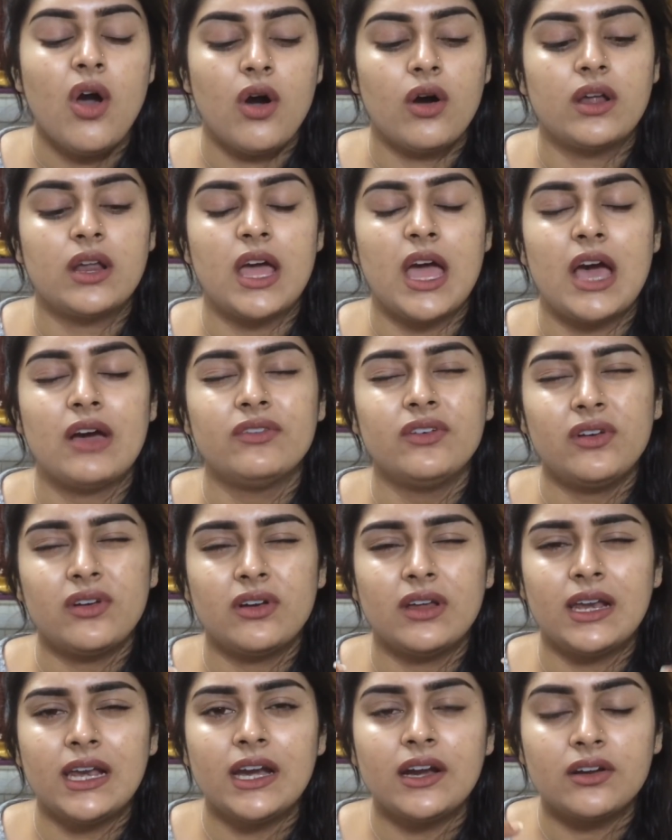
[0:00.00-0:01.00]
or have a
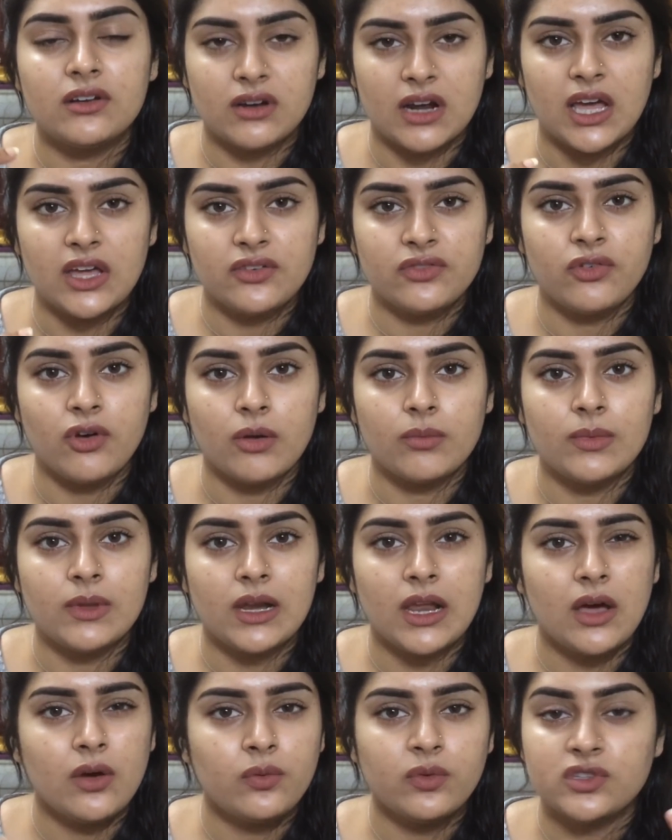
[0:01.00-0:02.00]
really dry formula,